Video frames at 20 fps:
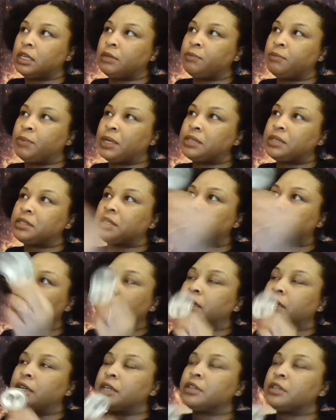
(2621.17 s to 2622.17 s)
basically
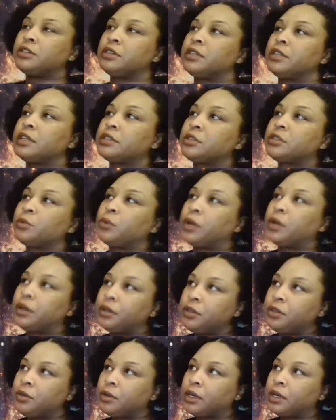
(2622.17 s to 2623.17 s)
the energy that's
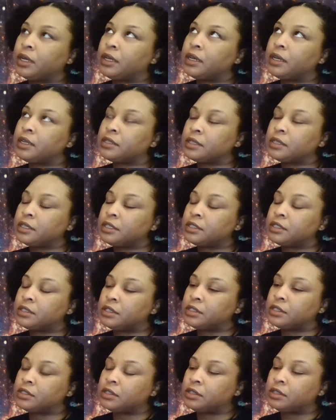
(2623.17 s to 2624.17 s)
surrounding you guys
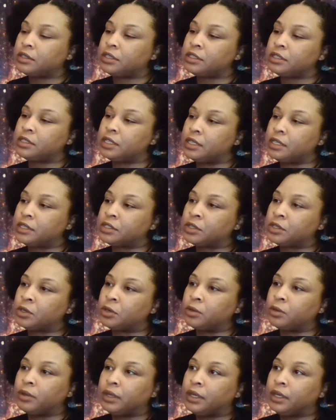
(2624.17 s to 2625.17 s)
is this.
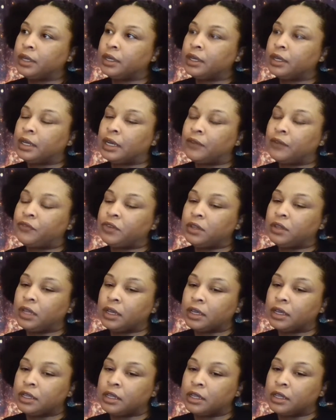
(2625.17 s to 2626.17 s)
So I feel
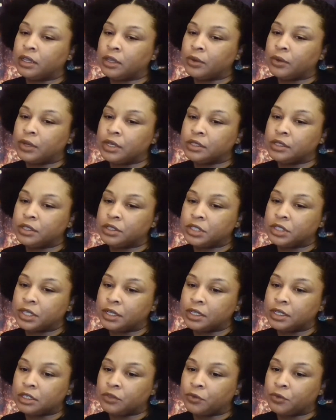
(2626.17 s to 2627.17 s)
like there is a
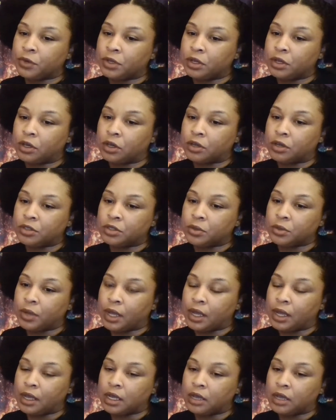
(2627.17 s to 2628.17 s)
chance for y'all to
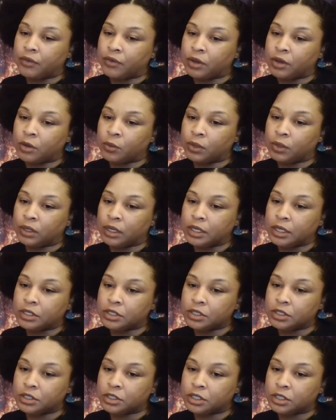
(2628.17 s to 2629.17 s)
have a
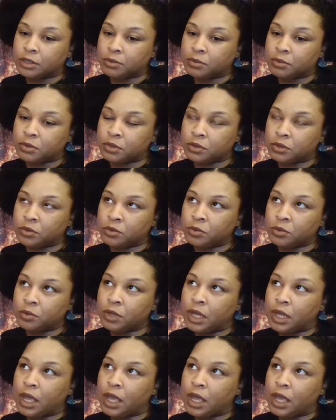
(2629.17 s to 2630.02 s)
relationship soon.